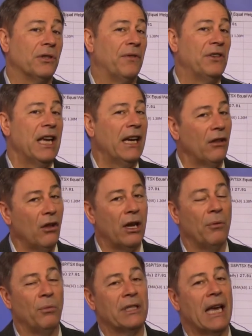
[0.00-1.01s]
If you take a look
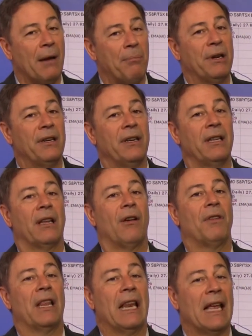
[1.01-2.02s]
at what's happened
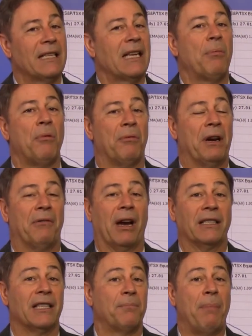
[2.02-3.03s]
over the last couple of rate
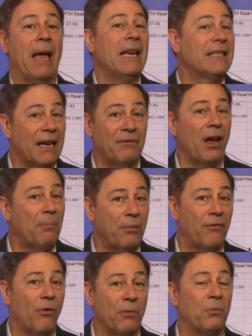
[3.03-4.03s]
rises, banks have not
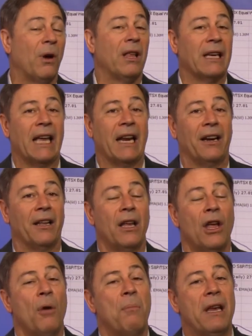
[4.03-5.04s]
performed well in Canada
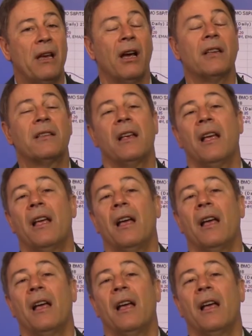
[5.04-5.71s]
because